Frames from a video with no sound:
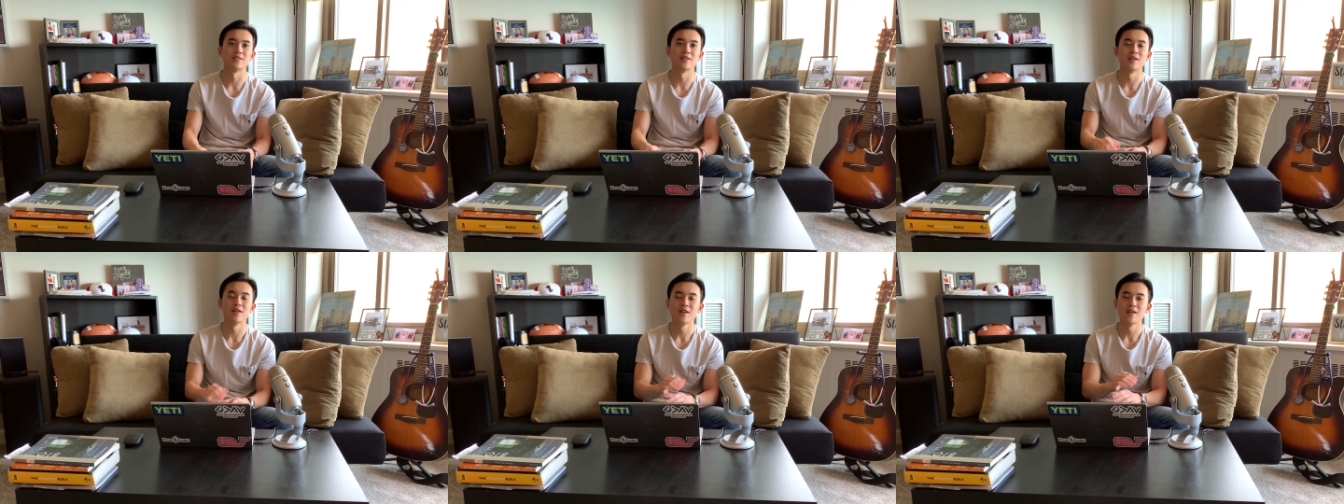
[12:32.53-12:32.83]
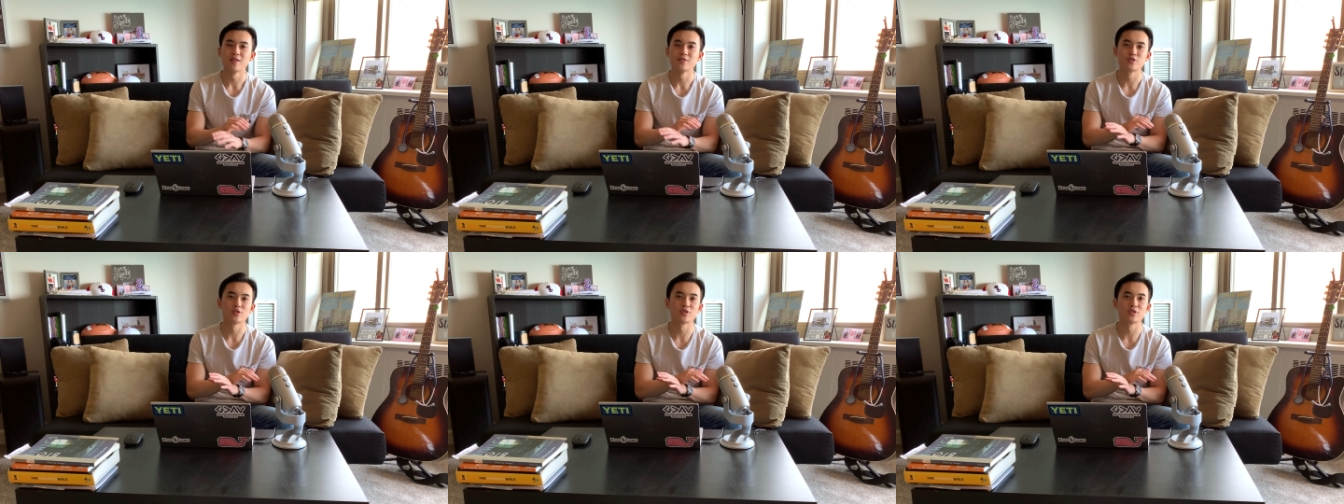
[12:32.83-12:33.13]
and
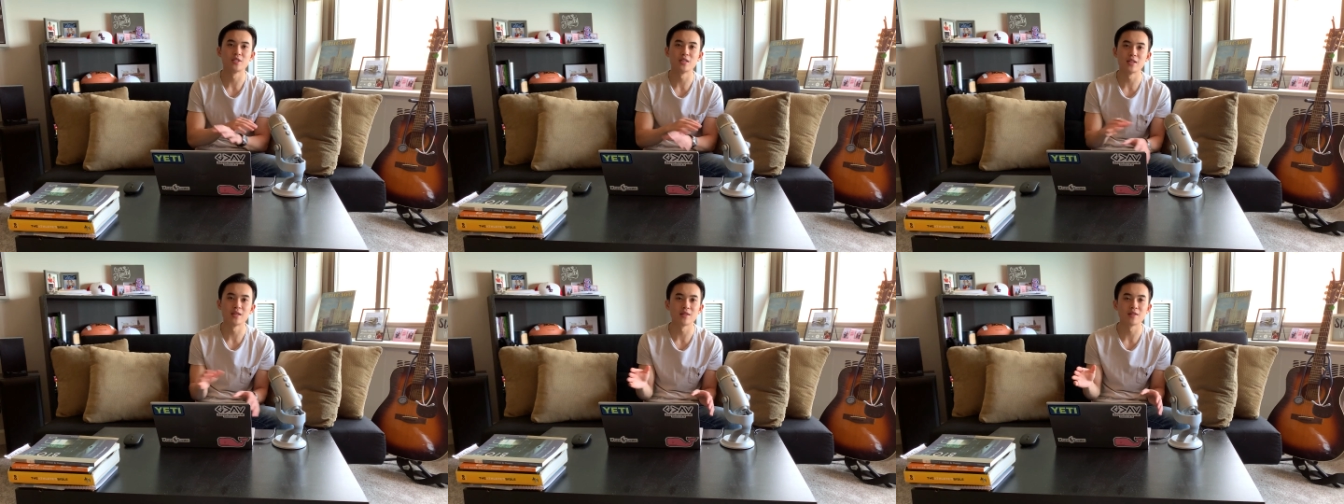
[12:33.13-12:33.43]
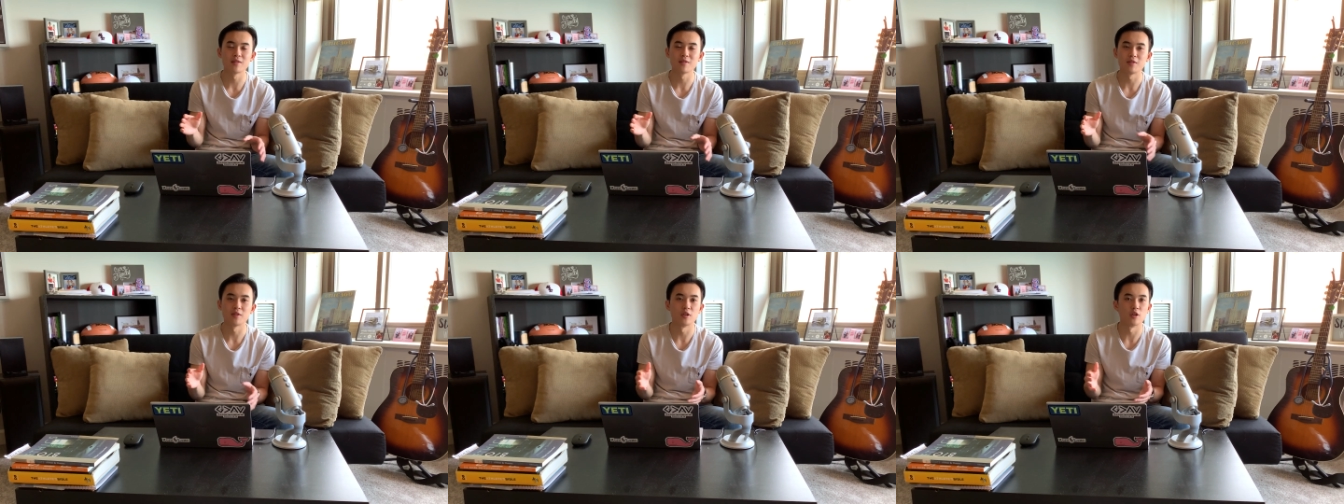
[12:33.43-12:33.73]
just
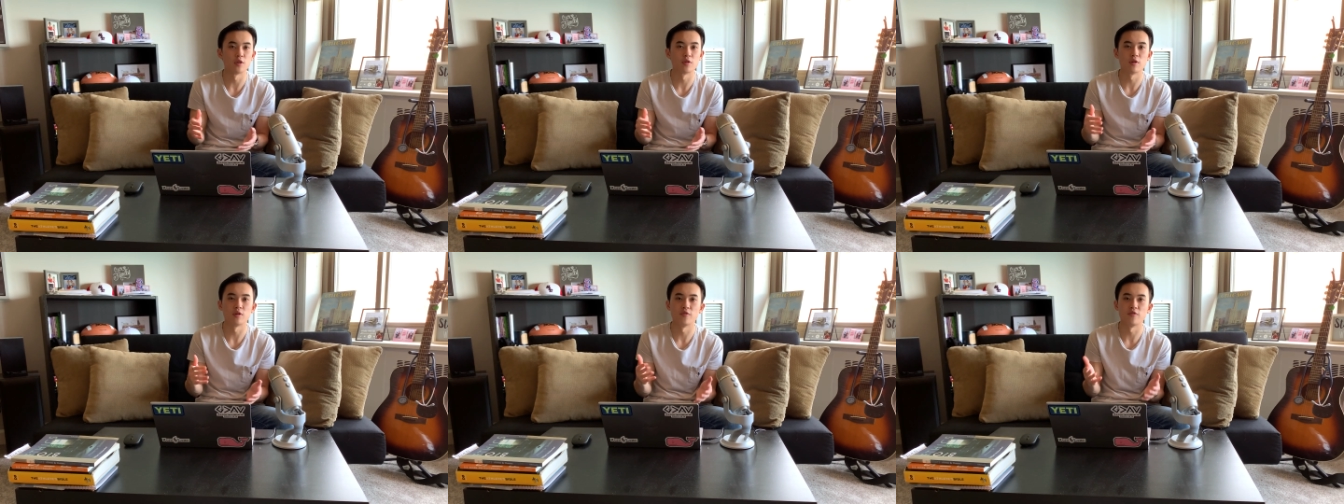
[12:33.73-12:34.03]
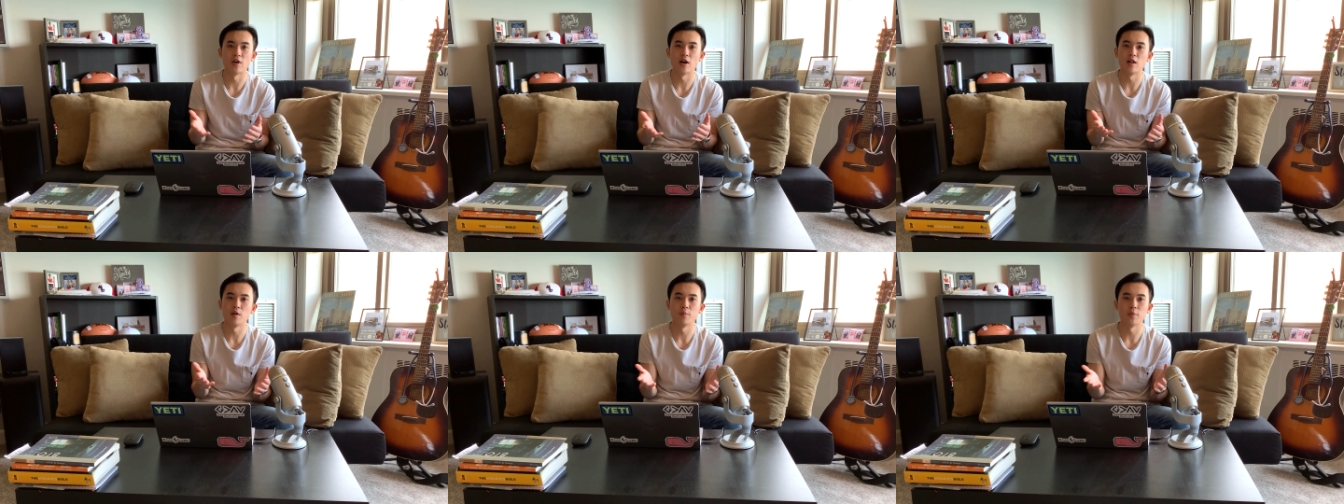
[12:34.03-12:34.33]
seeing you know the
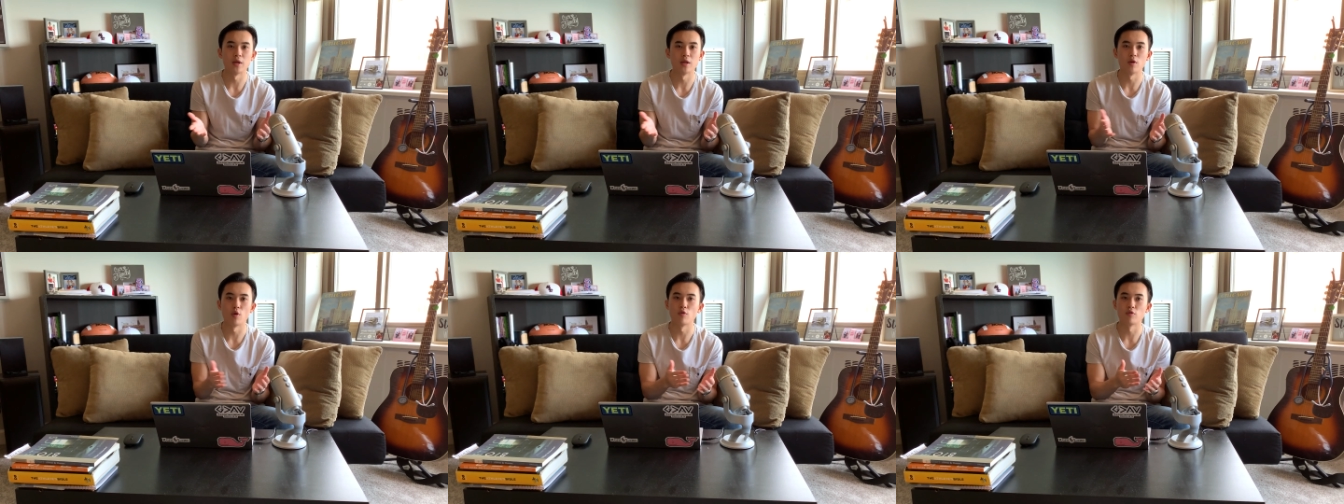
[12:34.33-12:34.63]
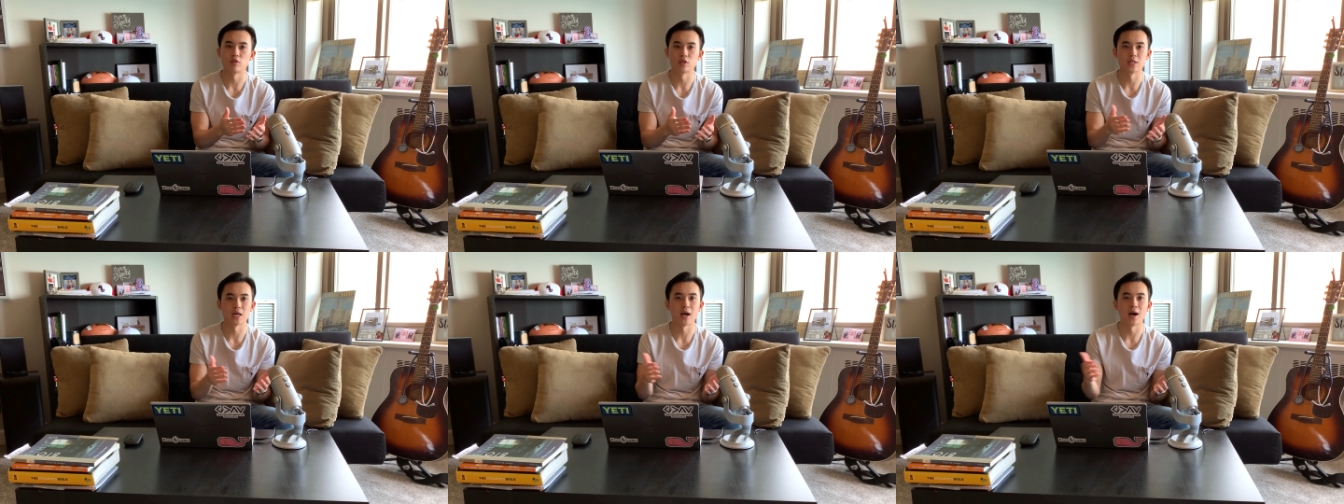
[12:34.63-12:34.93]
development
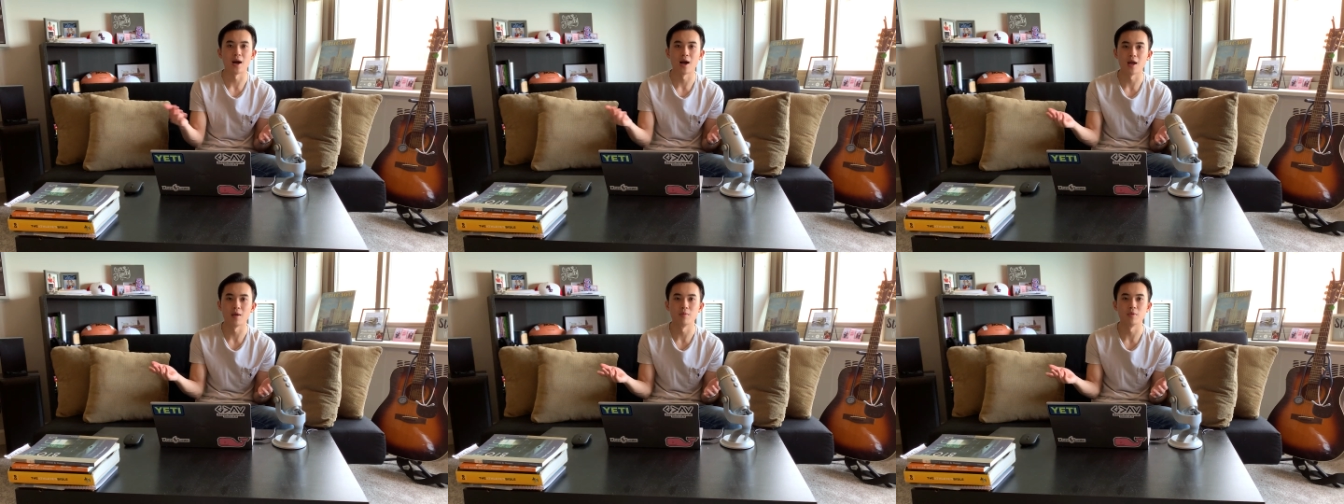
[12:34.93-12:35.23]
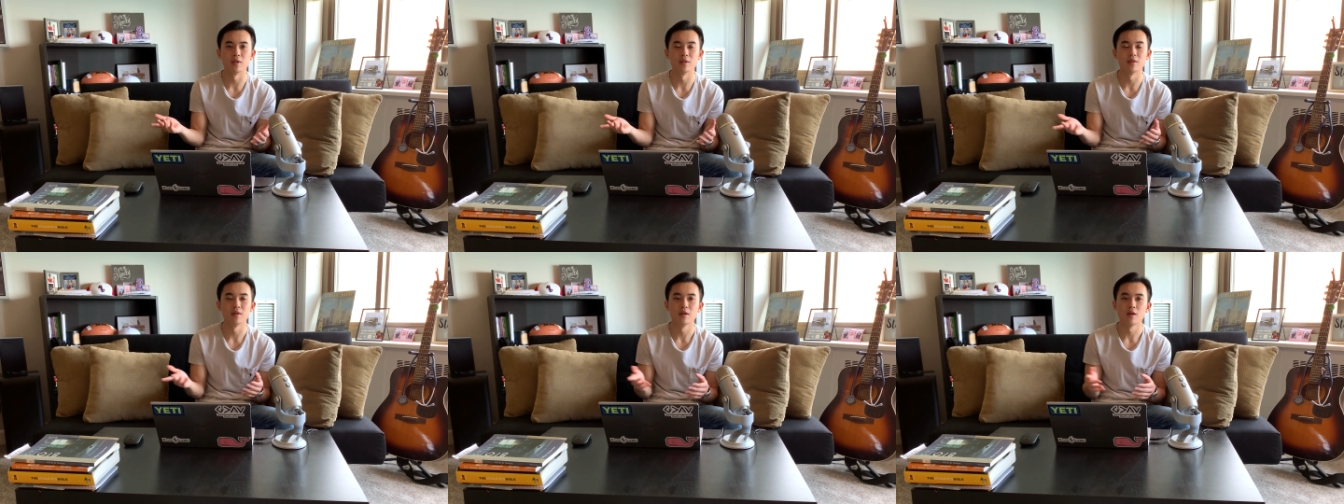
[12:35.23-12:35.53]
over time
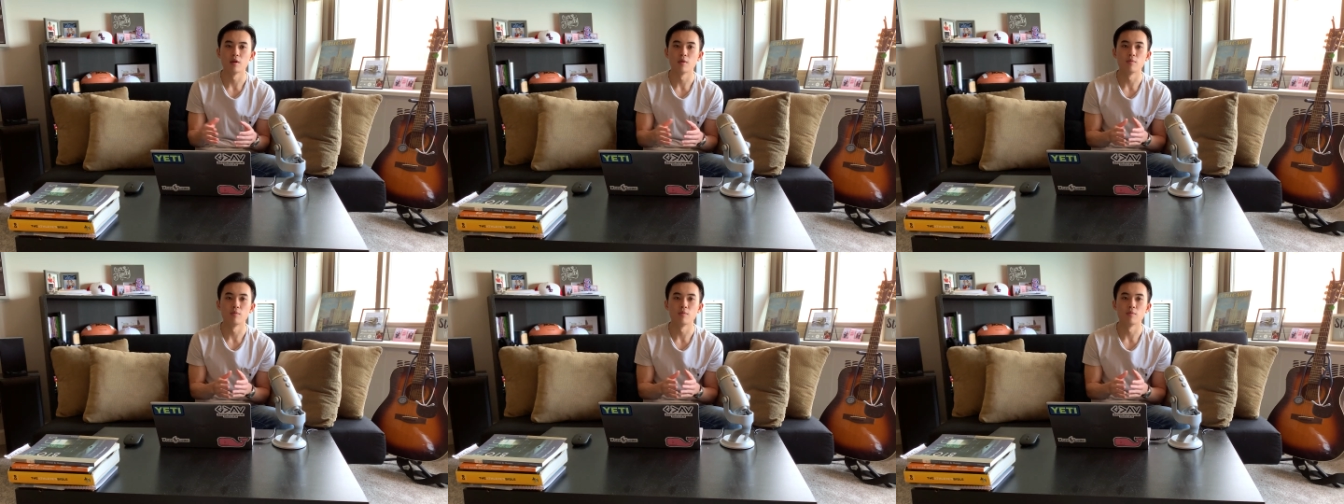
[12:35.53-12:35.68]
and